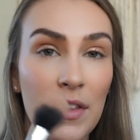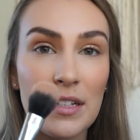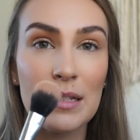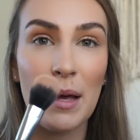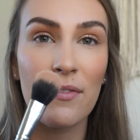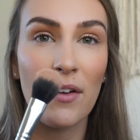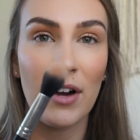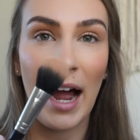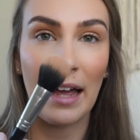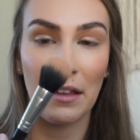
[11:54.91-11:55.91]
This is my
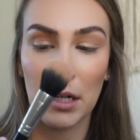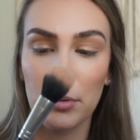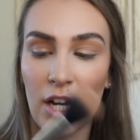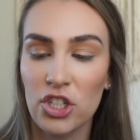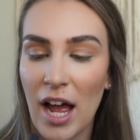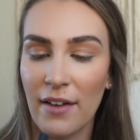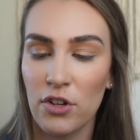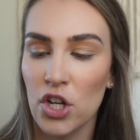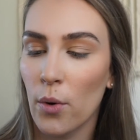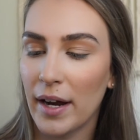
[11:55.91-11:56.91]
favorite highlighter brush. I have
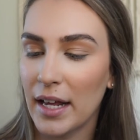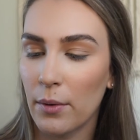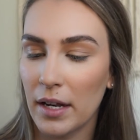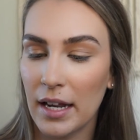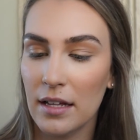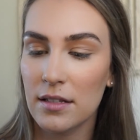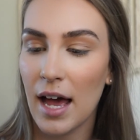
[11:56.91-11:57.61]
no idea what it is.